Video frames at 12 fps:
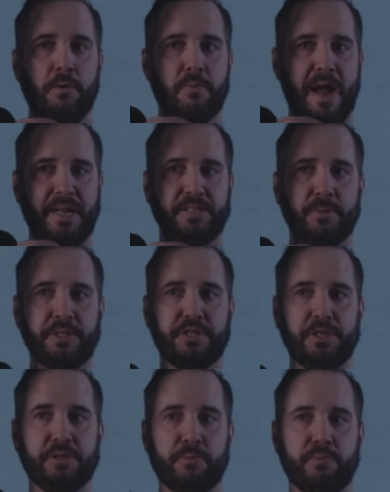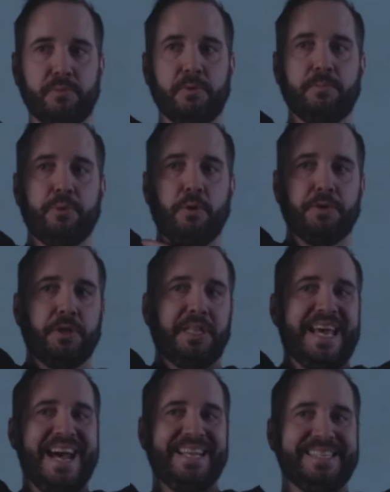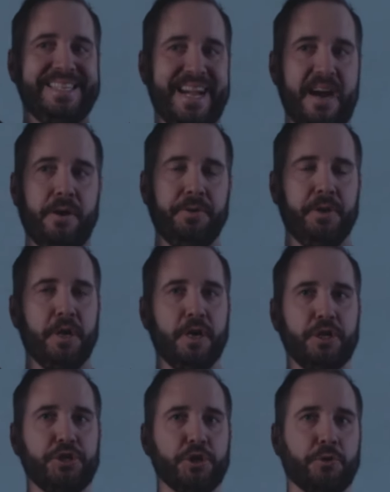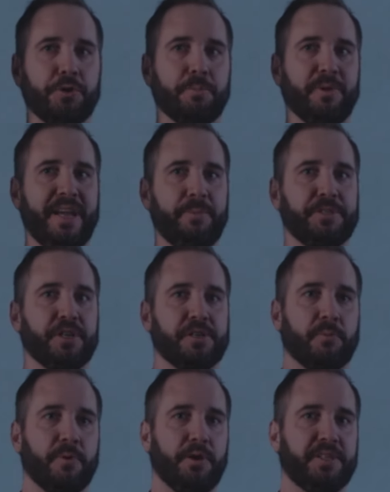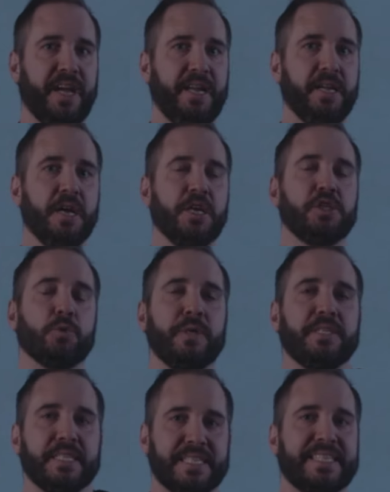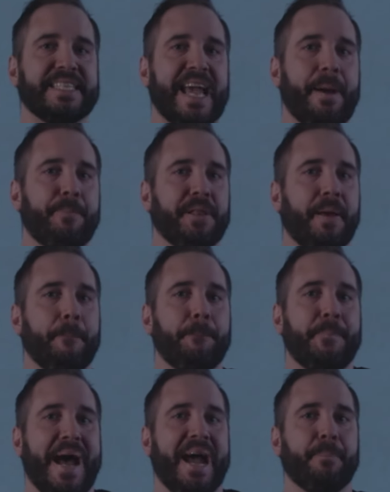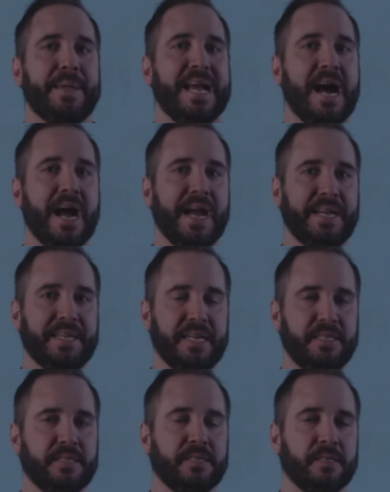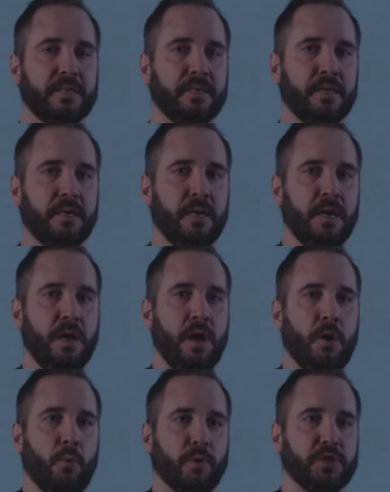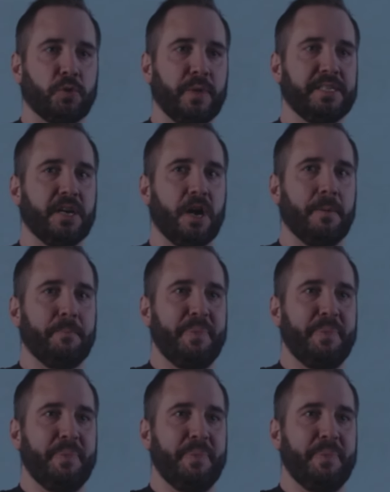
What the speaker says: right? So we start to pull the lat down, shoulder blade, we start to rotate, squeeze the scapula back behind us. We're squeezing our arm